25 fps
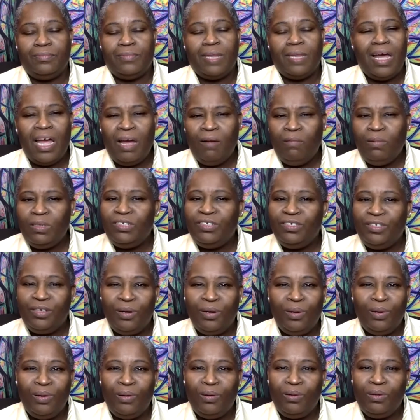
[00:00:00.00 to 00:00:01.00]
I was
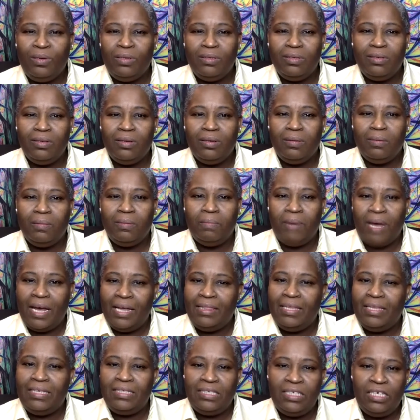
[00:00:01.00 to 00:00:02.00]
told by
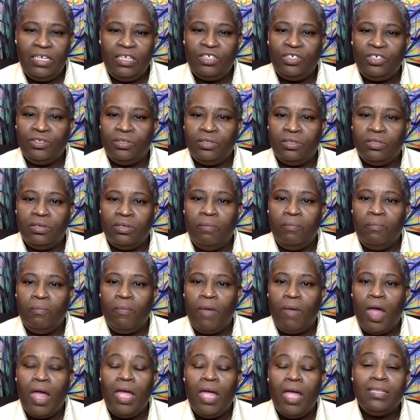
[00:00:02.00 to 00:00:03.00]
the teacher
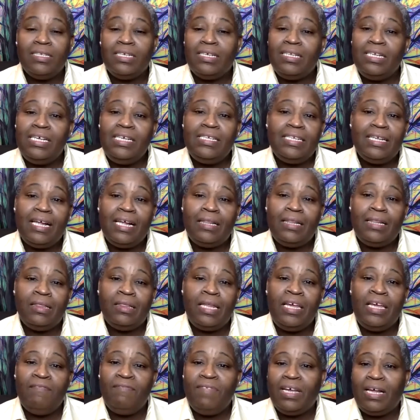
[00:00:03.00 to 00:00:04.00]
to
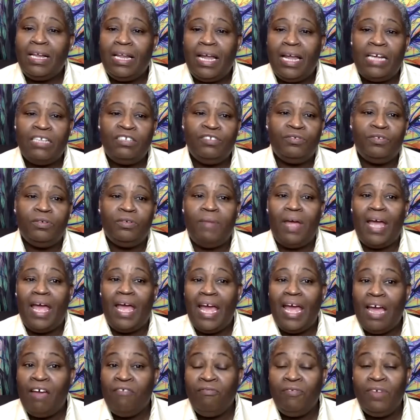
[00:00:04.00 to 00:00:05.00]
leave the classroom
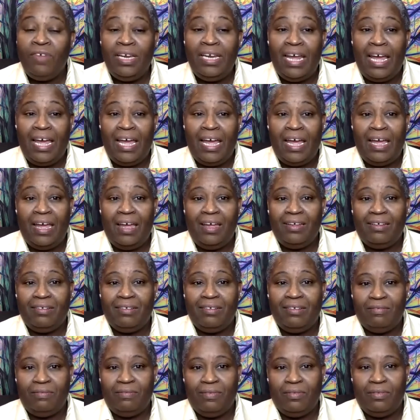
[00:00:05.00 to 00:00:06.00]
every day
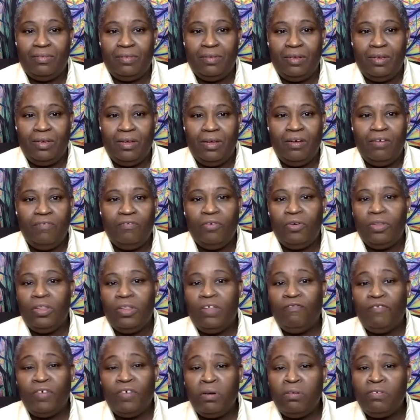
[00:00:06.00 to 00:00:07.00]
for the
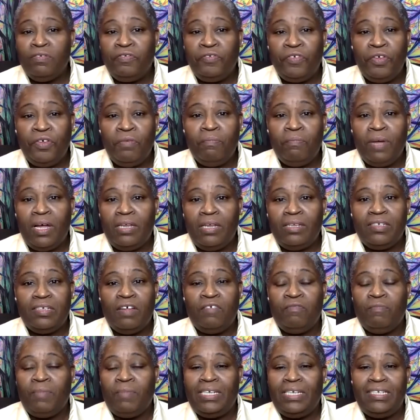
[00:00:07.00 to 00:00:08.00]
first few months
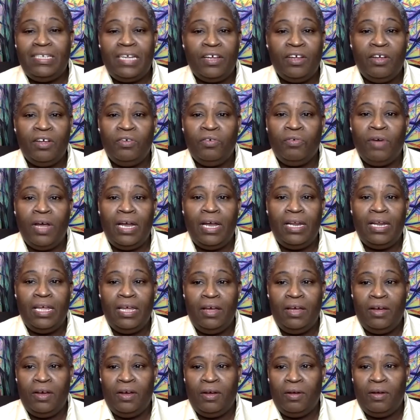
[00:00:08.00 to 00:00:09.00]
of my second grade
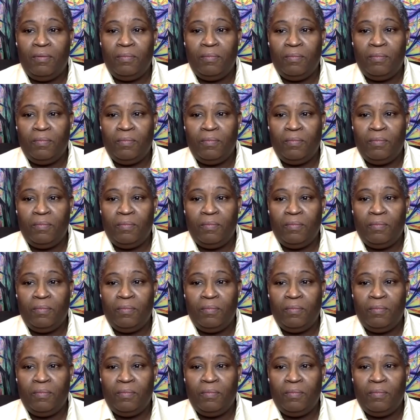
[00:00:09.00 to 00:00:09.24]
year